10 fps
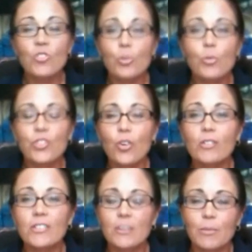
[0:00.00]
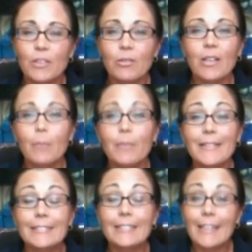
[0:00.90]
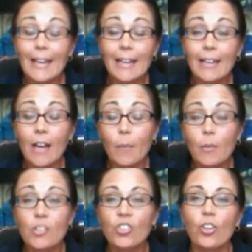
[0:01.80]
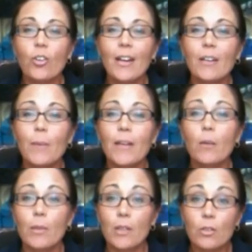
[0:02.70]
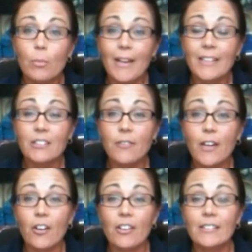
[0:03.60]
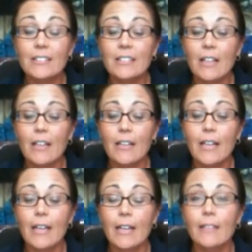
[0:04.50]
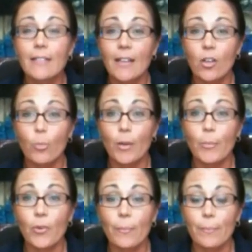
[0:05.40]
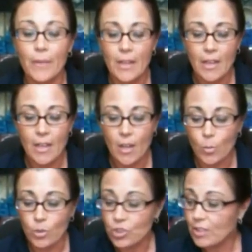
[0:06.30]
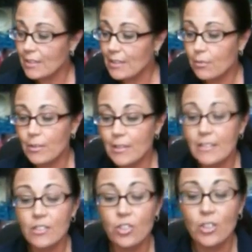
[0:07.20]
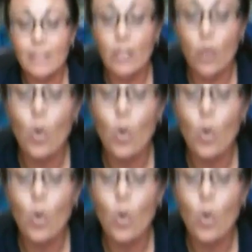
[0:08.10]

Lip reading: Jill with Charleston Balloon Company. Today I'm going to show you how to make a balloon pacifier inside a Deco bubble. And what you're going to need for this is you're going to need